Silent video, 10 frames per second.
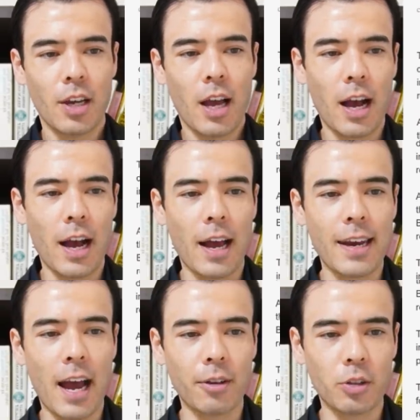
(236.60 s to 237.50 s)
And
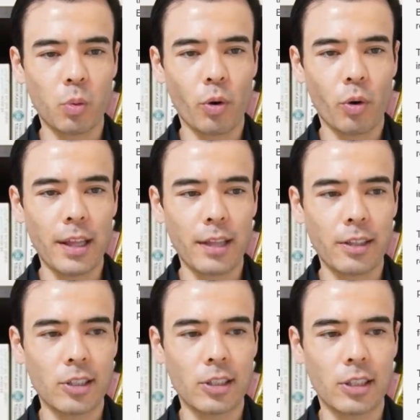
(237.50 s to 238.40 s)
now there's worry that
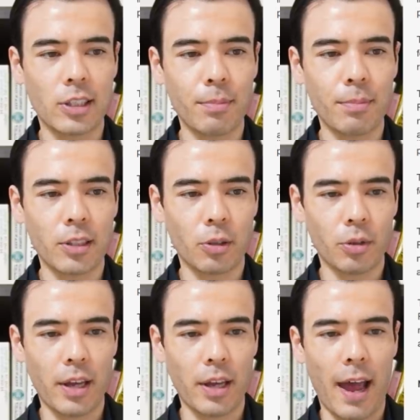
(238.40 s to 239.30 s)
this is the same thing is
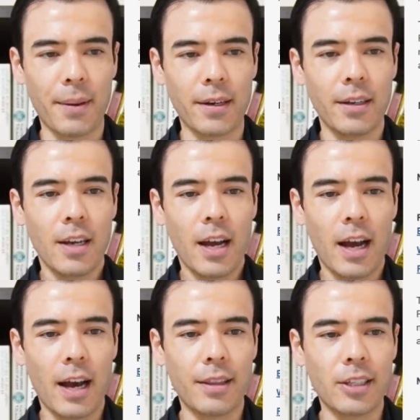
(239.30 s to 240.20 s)
going to happen
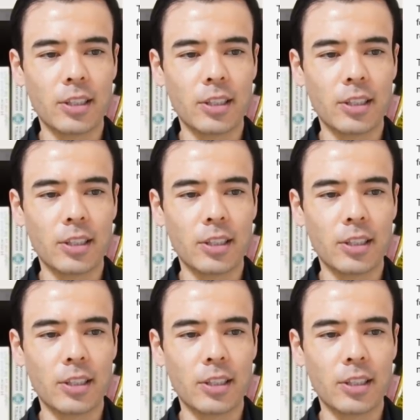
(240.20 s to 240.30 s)
this